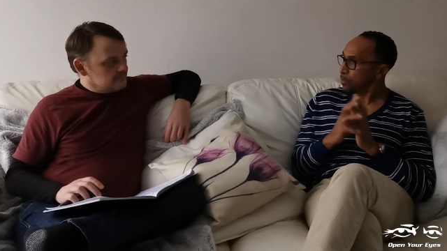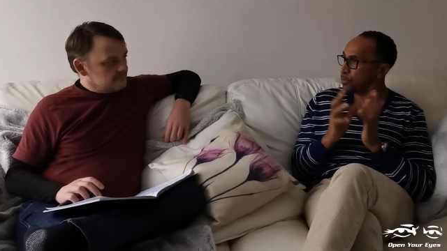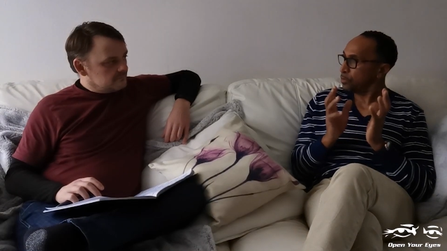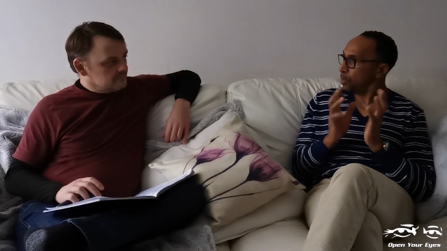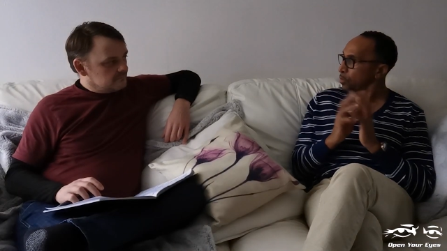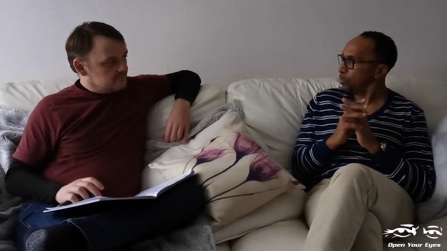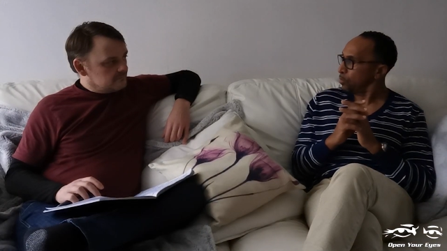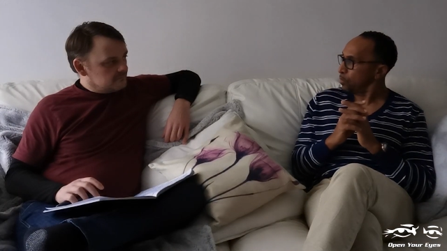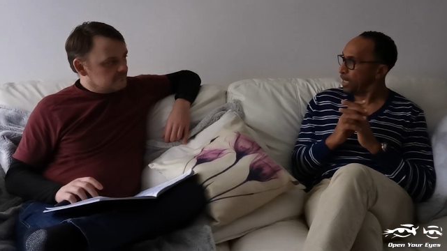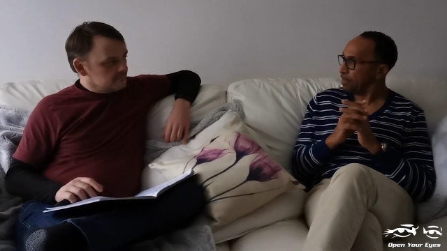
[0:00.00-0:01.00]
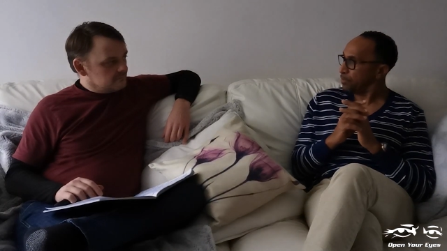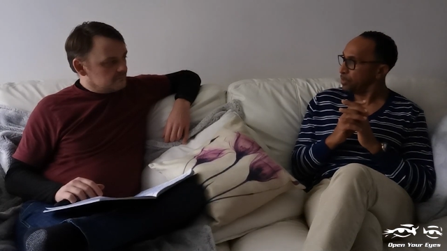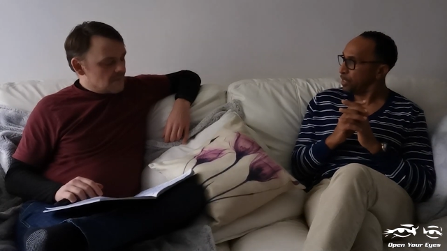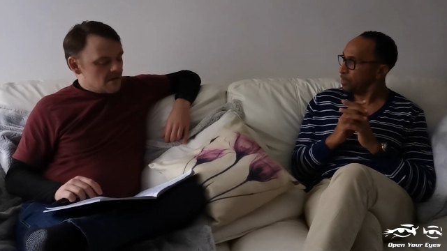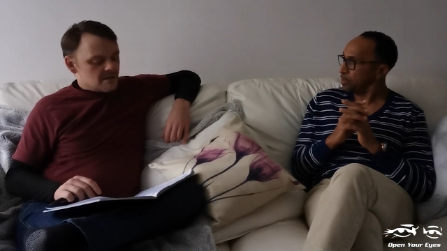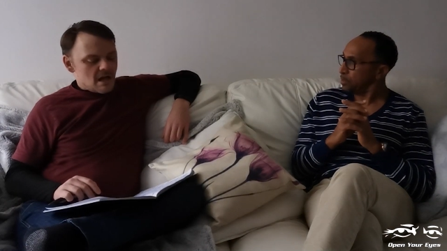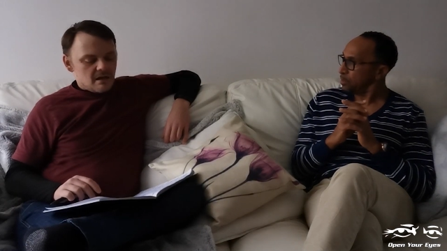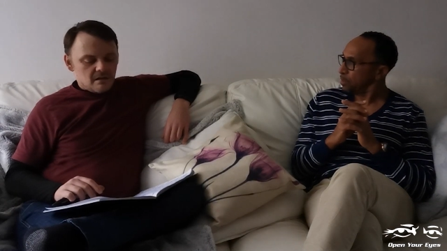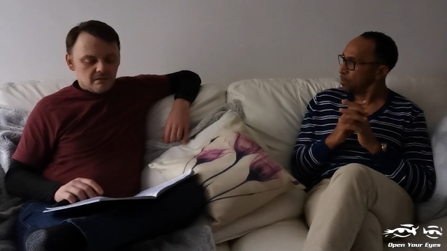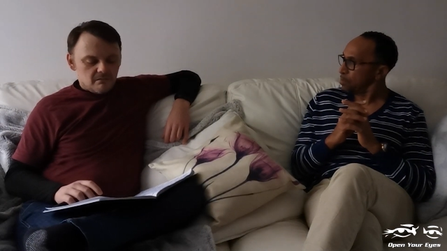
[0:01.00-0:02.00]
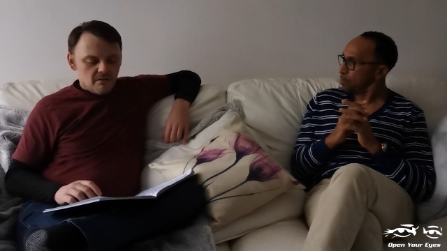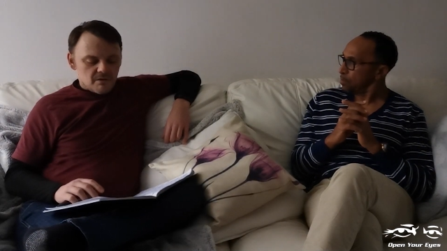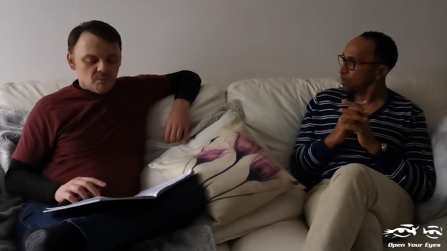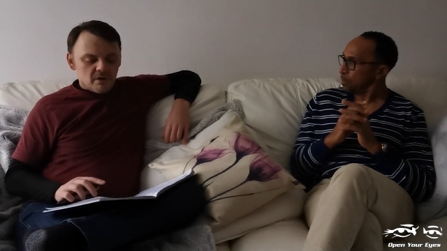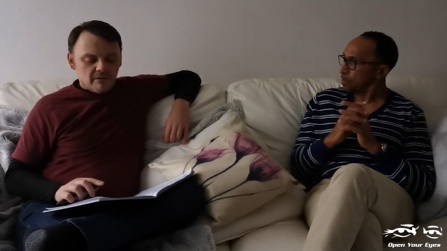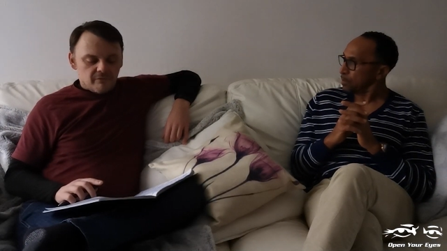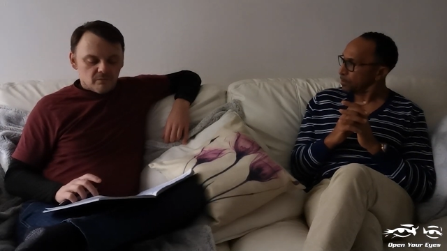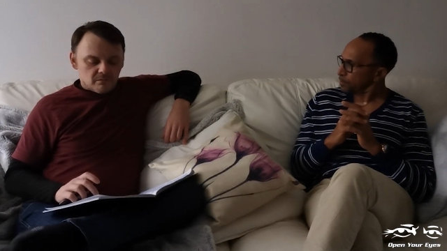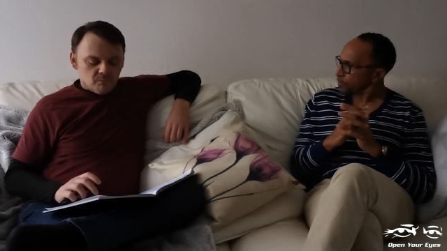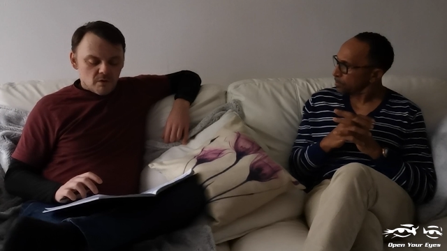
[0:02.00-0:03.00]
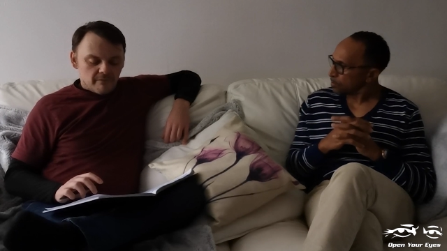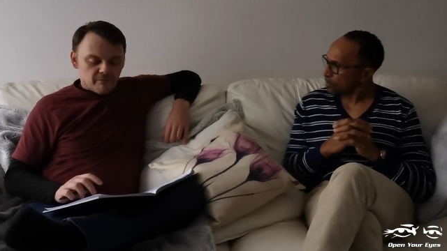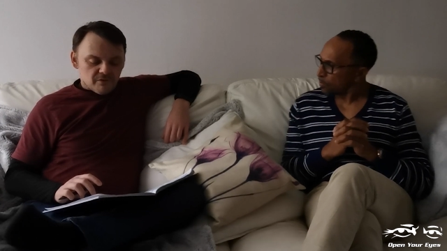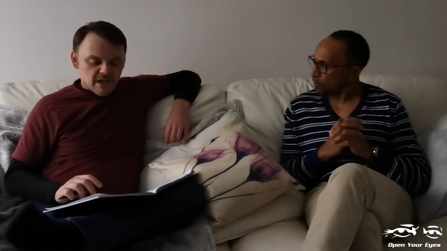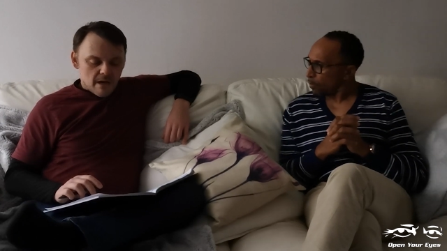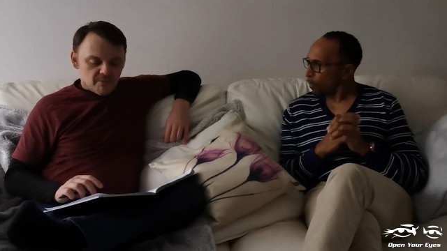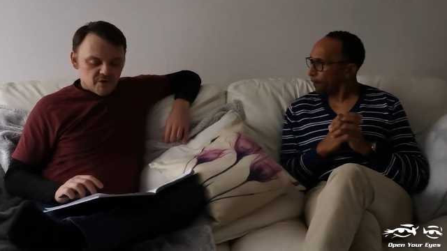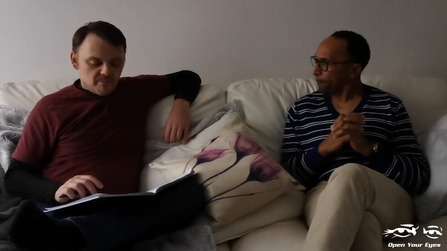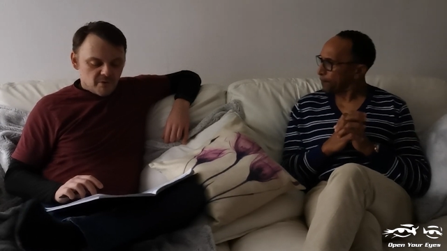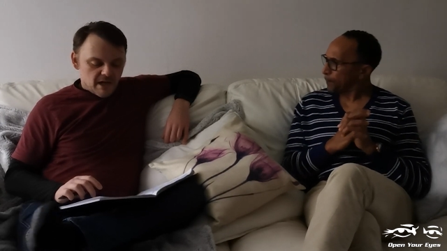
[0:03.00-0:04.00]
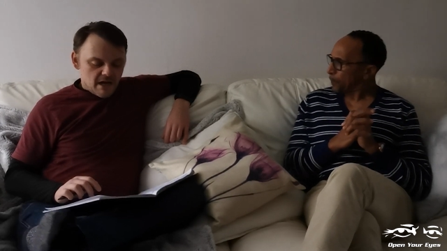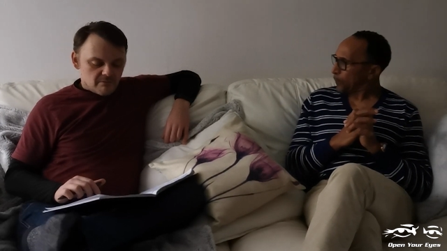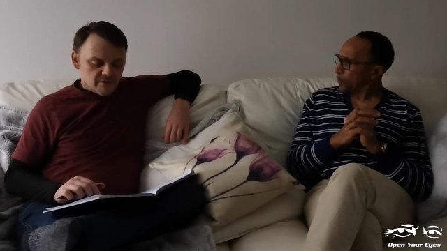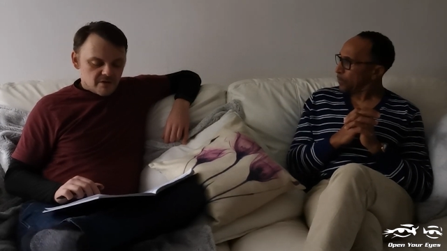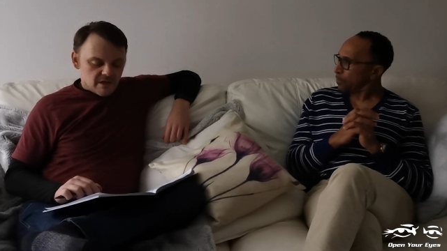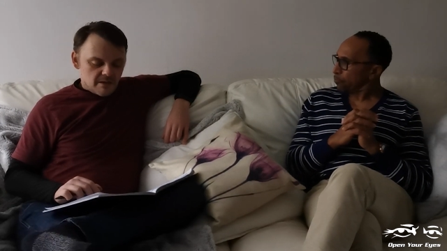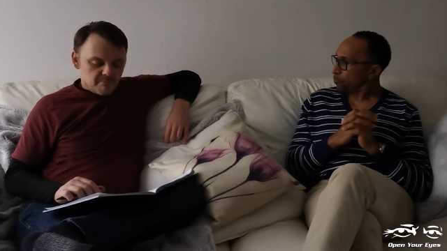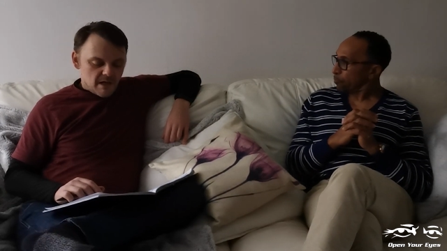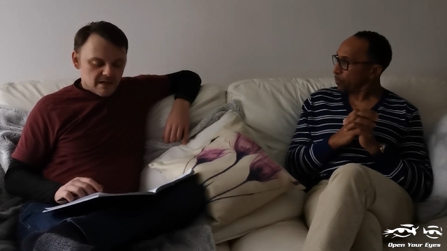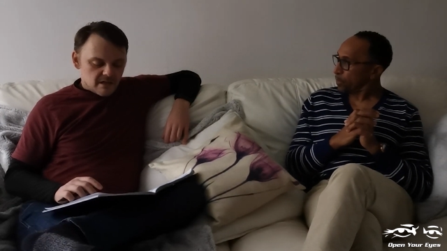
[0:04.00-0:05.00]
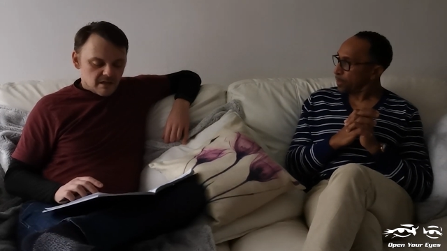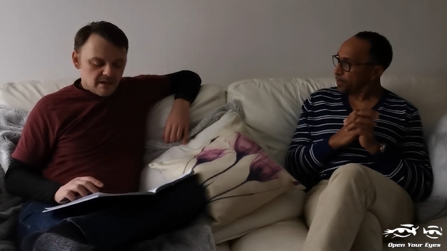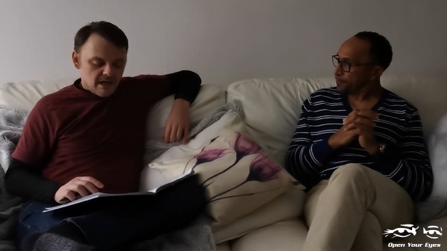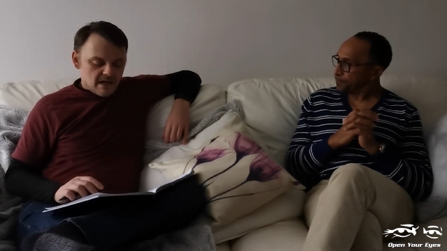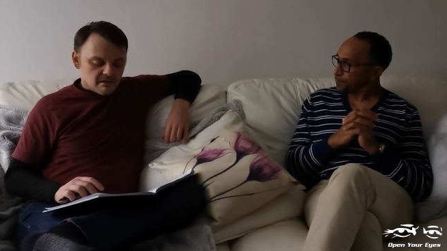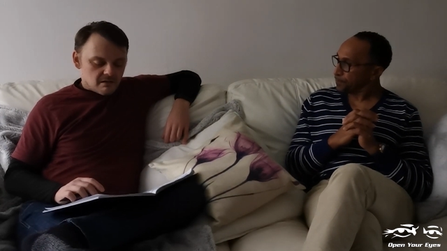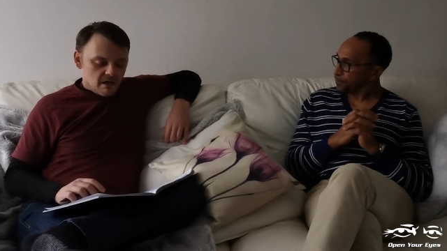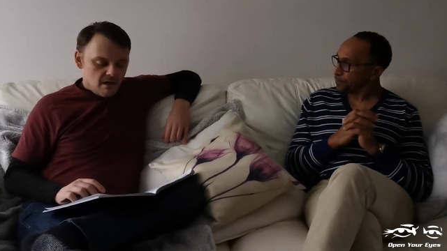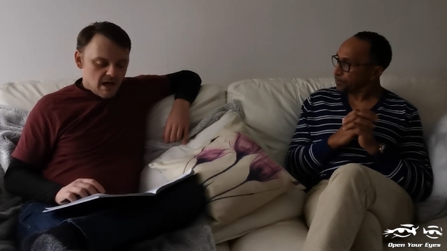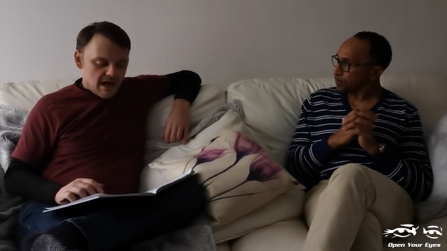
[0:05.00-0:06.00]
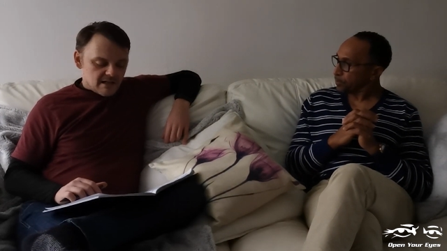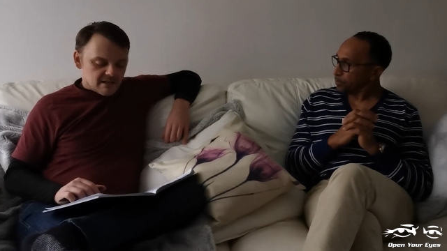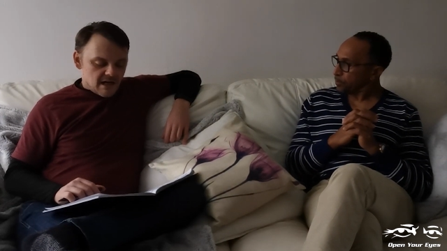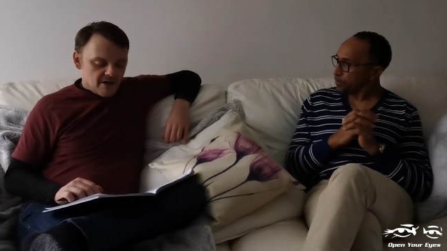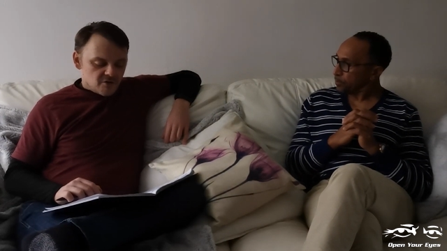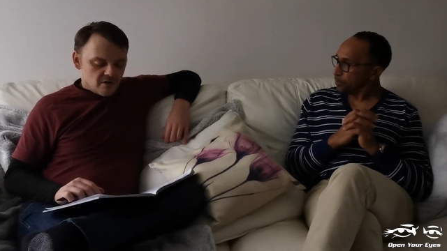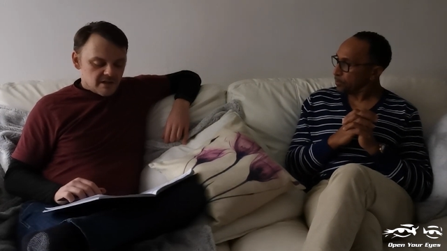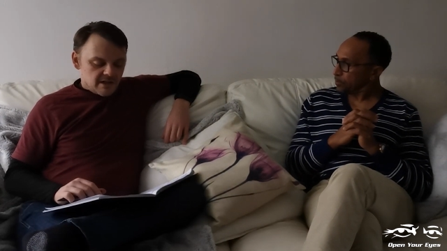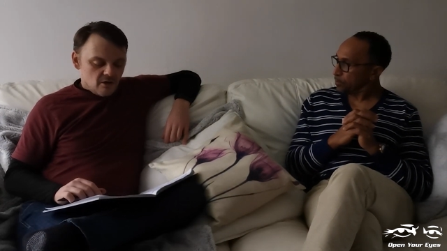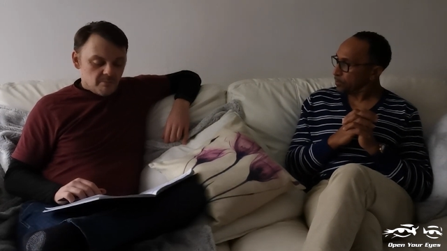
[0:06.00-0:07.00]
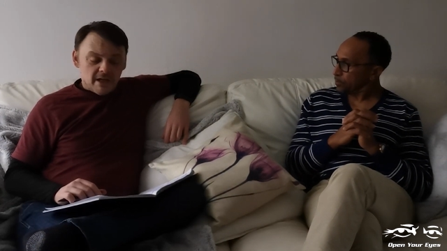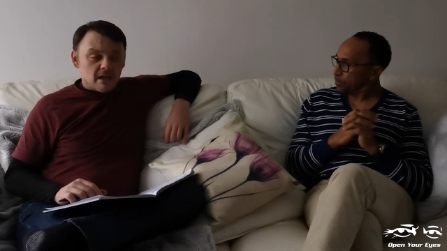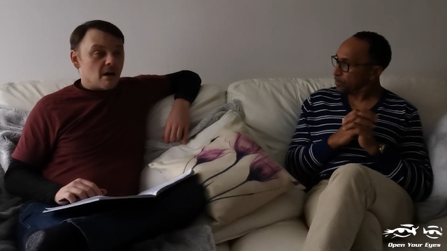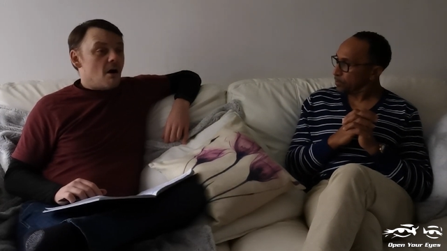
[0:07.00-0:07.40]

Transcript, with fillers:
Speaker 1: There's no conversation.
Speaker 2: Exactly. There's a wonderful, wonderful statement she put out. She said, basically, yes, our state tried to kill me and I